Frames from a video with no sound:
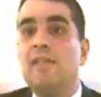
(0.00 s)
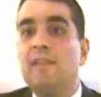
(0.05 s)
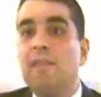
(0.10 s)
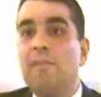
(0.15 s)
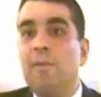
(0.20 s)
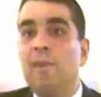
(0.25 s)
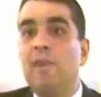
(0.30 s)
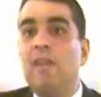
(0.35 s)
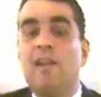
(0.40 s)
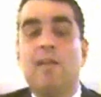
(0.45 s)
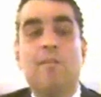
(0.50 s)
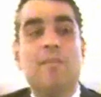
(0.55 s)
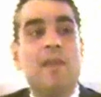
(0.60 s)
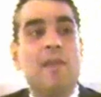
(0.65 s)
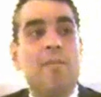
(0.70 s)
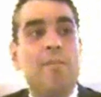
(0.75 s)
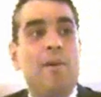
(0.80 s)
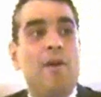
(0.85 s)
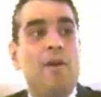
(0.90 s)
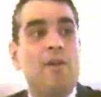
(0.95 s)
and they're picking up
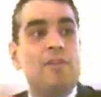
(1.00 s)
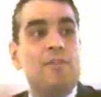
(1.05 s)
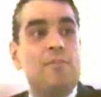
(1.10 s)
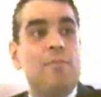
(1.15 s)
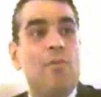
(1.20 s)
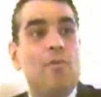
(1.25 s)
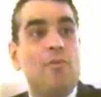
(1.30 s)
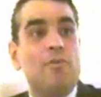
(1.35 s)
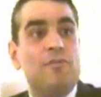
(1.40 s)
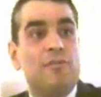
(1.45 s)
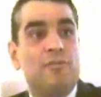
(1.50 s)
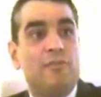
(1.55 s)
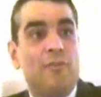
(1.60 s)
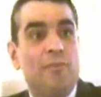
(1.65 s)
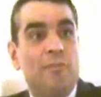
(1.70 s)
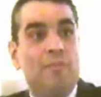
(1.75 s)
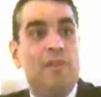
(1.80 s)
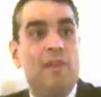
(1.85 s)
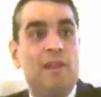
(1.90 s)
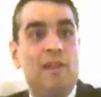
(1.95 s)
their passports
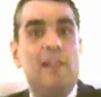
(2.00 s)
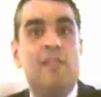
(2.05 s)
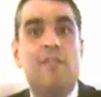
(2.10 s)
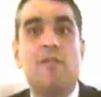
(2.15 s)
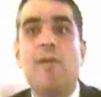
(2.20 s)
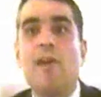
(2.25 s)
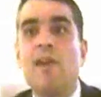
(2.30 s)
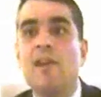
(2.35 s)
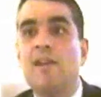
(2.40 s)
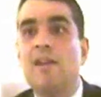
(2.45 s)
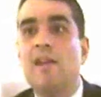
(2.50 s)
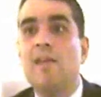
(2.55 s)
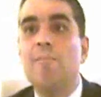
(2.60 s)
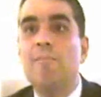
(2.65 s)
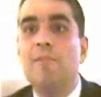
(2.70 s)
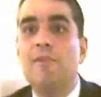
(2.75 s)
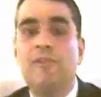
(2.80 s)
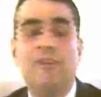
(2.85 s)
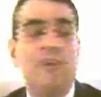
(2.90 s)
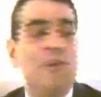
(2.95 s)
from the Lithuanian
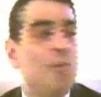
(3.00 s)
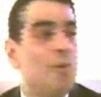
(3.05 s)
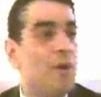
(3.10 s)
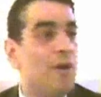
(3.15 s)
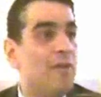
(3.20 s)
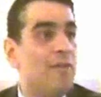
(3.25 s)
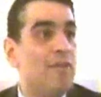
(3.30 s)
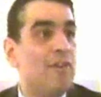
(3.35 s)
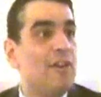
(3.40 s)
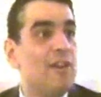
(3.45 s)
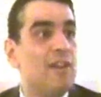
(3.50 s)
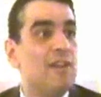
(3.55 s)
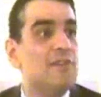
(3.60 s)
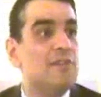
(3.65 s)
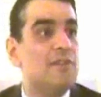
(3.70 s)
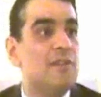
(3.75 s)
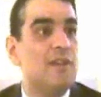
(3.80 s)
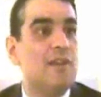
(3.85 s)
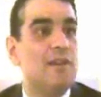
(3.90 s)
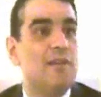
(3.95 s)
embassy or wherever it
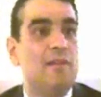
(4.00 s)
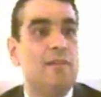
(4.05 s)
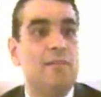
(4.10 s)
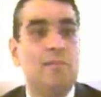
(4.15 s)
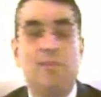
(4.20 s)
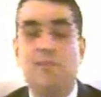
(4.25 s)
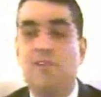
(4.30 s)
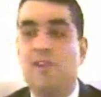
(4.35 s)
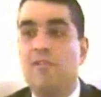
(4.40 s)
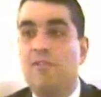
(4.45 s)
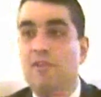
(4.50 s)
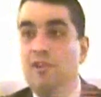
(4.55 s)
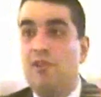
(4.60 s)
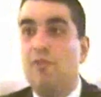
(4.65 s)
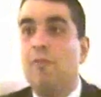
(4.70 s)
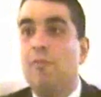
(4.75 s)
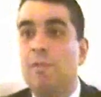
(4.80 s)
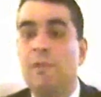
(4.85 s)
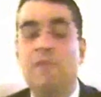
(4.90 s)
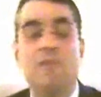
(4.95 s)
is, whichever
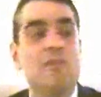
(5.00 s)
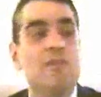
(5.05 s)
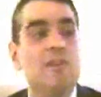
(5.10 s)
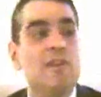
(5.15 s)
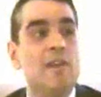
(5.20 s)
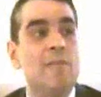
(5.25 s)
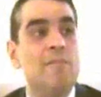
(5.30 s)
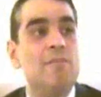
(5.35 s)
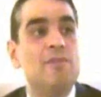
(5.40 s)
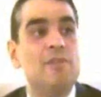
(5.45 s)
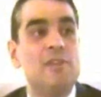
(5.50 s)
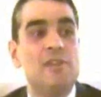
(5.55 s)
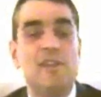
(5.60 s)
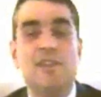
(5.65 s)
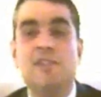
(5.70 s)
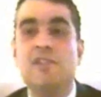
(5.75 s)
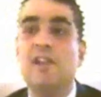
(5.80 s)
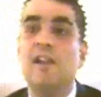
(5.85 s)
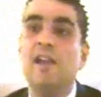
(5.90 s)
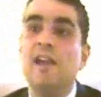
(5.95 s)
European Union embassy
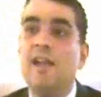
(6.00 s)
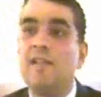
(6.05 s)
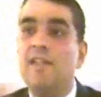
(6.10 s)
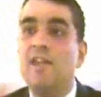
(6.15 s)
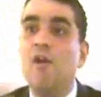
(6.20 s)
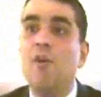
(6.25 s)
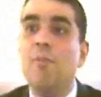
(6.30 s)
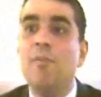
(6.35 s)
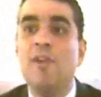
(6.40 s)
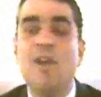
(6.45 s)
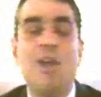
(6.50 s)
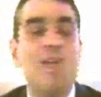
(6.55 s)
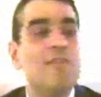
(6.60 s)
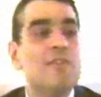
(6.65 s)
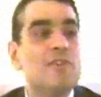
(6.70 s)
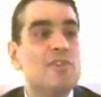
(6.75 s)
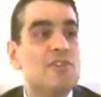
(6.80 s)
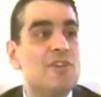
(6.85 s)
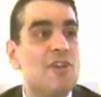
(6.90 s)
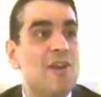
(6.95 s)
it is, and they're hopping
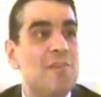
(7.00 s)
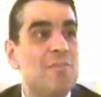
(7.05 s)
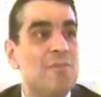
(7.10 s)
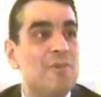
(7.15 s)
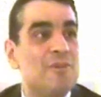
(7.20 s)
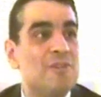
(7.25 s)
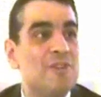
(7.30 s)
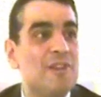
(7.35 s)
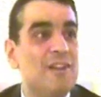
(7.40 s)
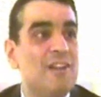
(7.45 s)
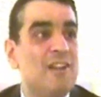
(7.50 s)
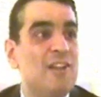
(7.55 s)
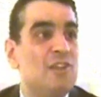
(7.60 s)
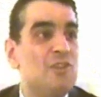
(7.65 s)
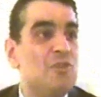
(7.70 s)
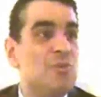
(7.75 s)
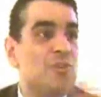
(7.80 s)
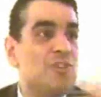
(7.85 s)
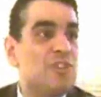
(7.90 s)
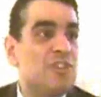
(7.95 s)
over to Cyprus
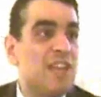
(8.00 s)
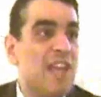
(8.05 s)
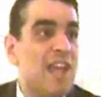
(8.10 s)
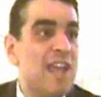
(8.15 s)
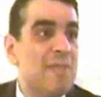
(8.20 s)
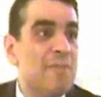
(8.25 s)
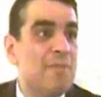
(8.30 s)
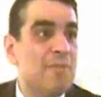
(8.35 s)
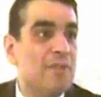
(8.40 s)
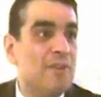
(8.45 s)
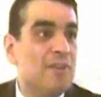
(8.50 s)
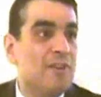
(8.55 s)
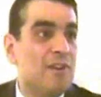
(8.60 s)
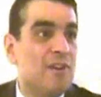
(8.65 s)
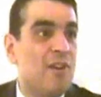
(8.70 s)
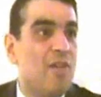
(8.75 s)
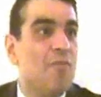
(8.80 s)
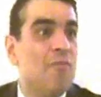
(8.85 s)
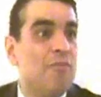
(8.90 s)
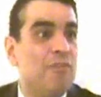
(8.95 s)
to escape the
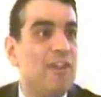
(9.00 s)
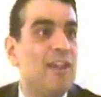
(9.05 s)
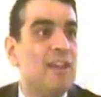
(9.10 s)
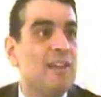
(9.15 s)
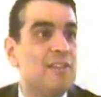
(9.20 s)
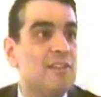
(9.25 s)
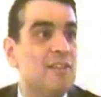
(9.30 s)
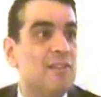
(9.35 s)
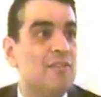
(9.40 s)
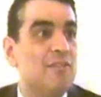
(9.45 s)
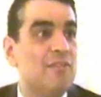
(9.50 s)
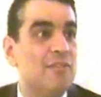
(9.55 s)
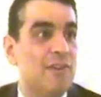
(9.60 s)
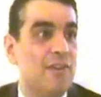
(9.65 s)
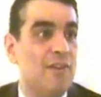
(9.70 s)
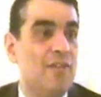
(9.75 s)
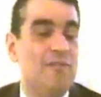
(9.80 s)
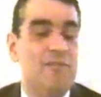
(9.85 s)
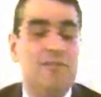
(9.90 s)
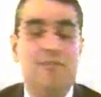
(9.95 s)
conflict
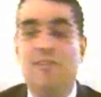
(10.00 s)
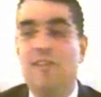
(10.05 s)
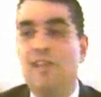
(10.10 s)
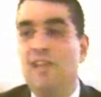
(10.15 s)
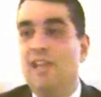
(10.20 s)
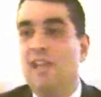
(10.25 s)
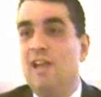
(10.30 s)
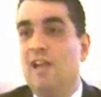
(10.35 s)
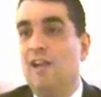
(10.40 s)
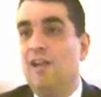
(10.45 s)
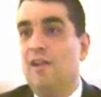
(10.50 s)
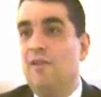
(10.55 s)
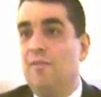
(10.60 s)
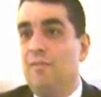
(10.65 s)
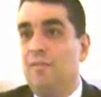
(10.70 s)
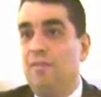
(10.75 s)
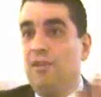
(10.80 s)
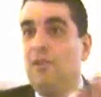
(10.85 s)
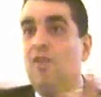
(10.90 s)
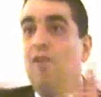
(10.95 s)

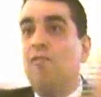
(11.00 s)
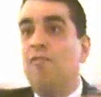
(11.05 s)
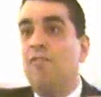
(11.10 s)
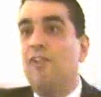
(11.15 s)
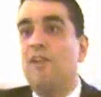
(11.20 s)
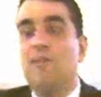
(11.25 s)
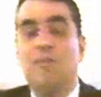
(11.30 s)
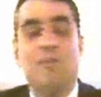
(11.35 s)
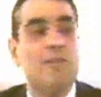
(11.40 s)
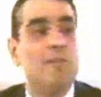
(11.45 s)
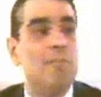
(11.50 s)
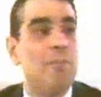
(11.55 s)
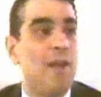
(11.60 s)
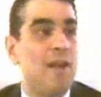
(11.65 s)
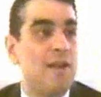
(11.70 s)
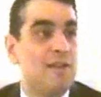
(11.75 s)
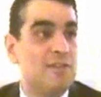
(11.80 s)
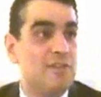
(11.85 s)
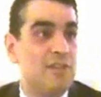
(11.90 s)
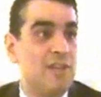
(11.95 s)
the conflict with the
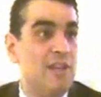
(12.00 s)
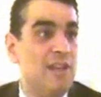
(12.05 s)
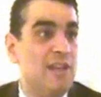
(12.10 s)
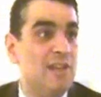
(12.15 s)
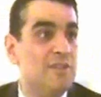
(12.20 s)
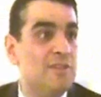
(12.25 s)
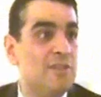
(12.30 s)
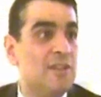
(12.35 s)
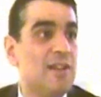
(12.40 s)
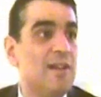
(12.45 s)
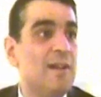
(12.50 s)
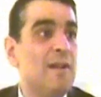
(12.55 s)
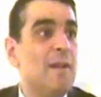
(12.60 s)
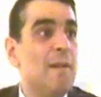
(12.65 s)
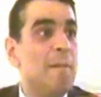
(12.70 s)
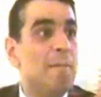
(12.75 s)
Palestinians,